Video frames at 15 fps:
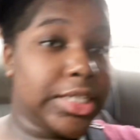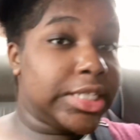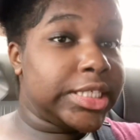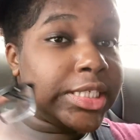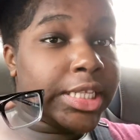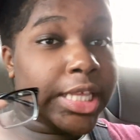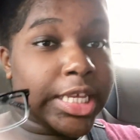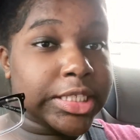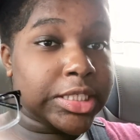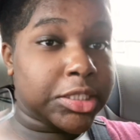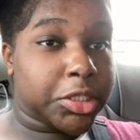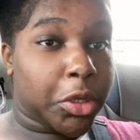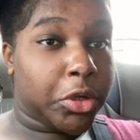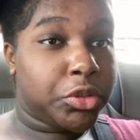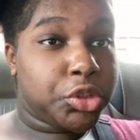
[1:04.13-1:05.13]
these glasses
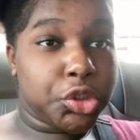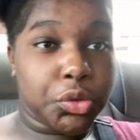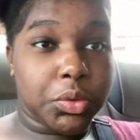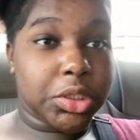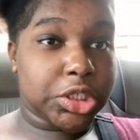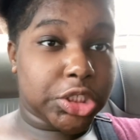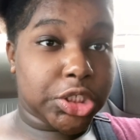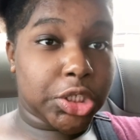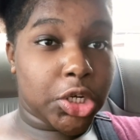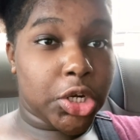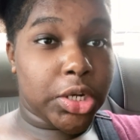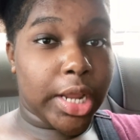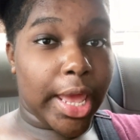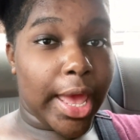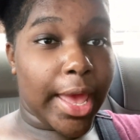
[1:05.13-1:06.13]
on to ensure
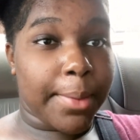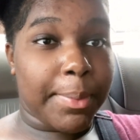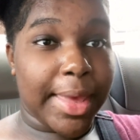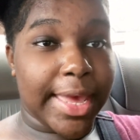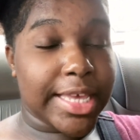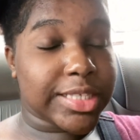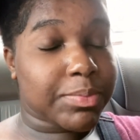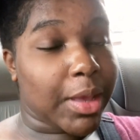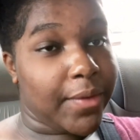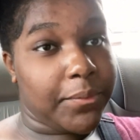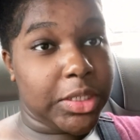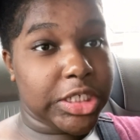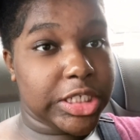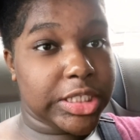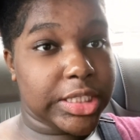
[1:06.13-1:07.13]
that I pass my
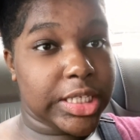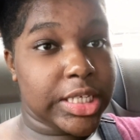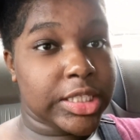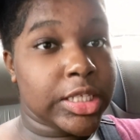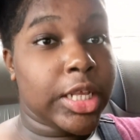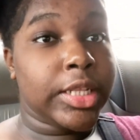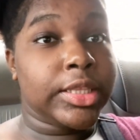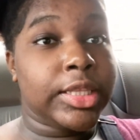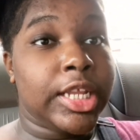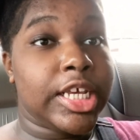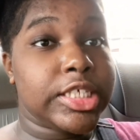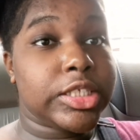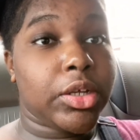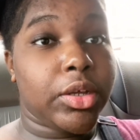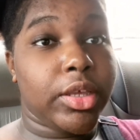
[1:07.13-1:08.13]
vision test.
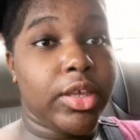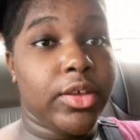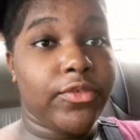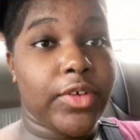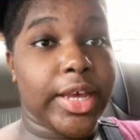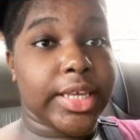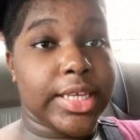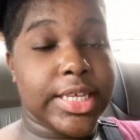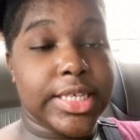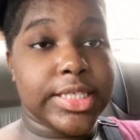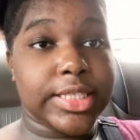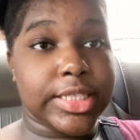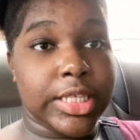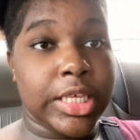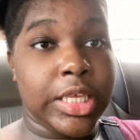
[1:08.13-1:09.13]
That's if I
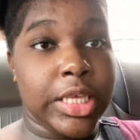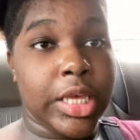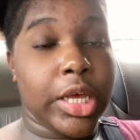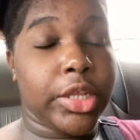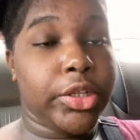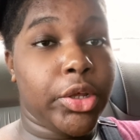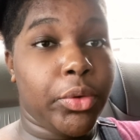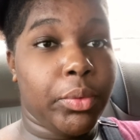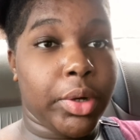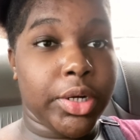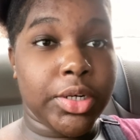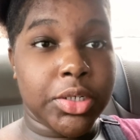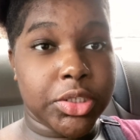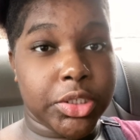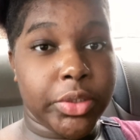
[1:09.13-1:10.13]
can't see the
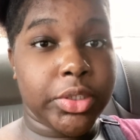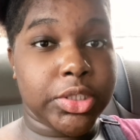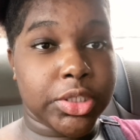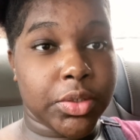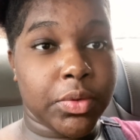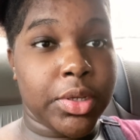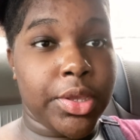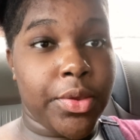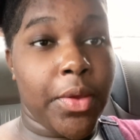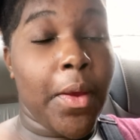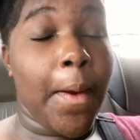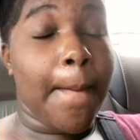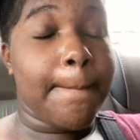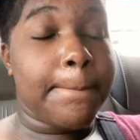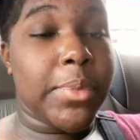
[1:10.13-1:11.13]
words on the screen,
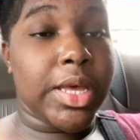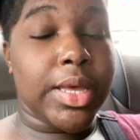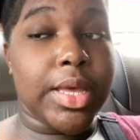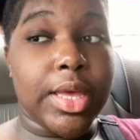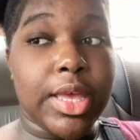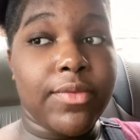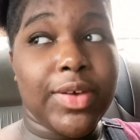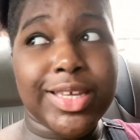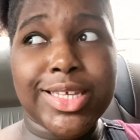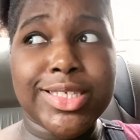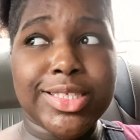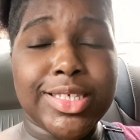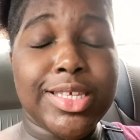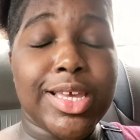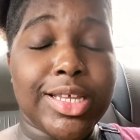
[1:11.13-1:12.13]
but if I can't
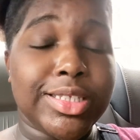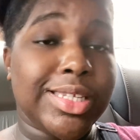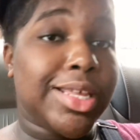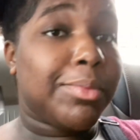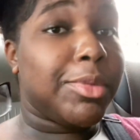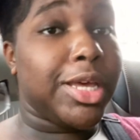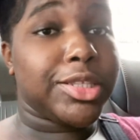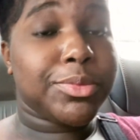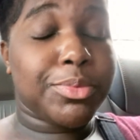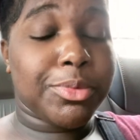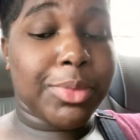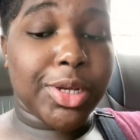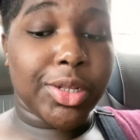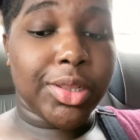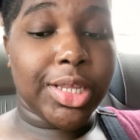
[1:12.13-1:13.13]
see it, then I'm gonna have to put
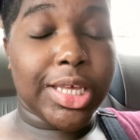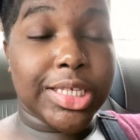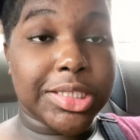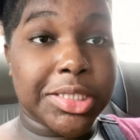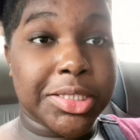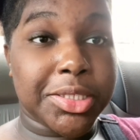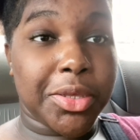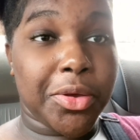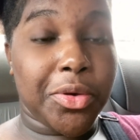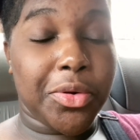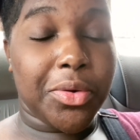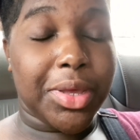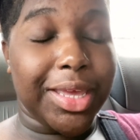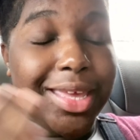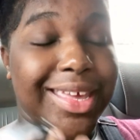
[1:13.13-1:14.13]
my glasses
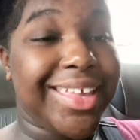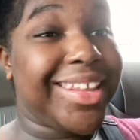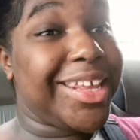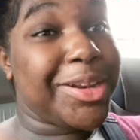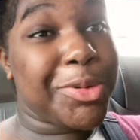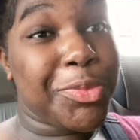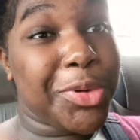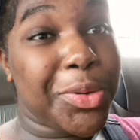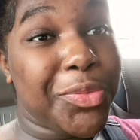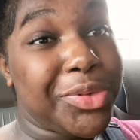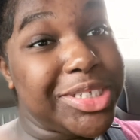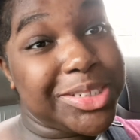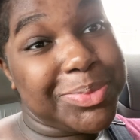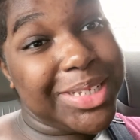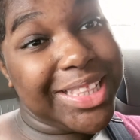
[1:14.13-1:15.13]
on. And everyone
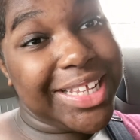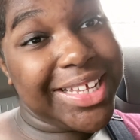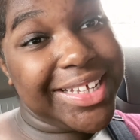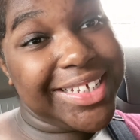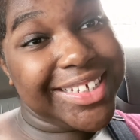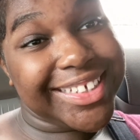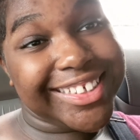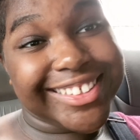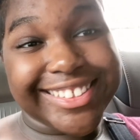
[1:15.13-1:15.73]
wish me luck.